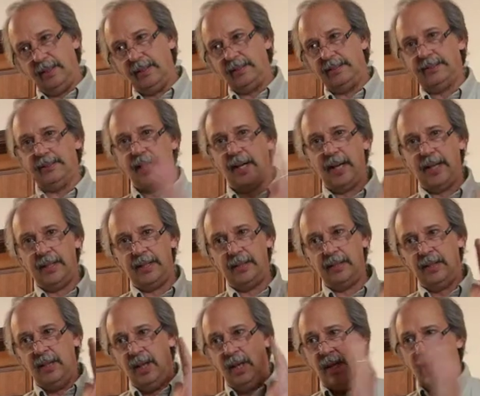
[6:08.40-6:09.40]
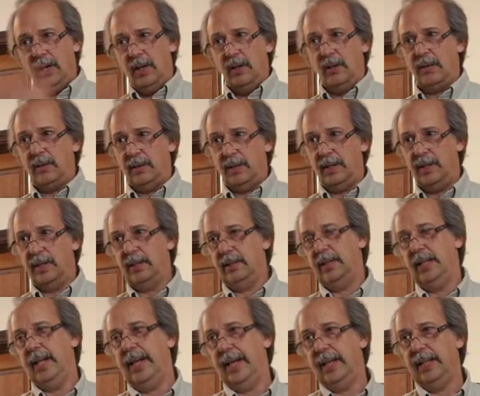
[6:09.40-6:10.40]
sun
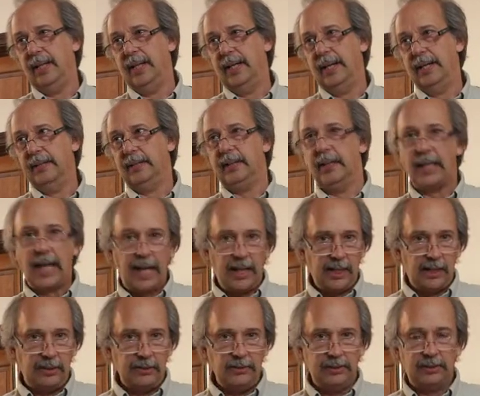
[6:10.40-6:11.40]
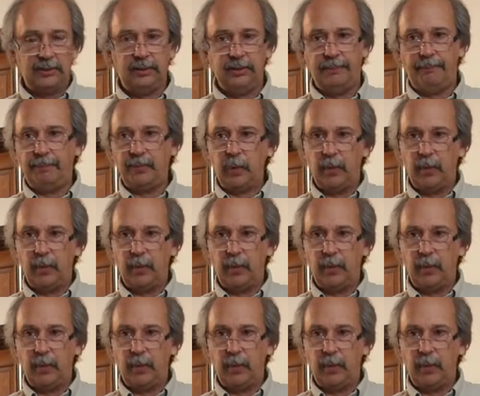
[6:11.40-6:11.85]
or clouds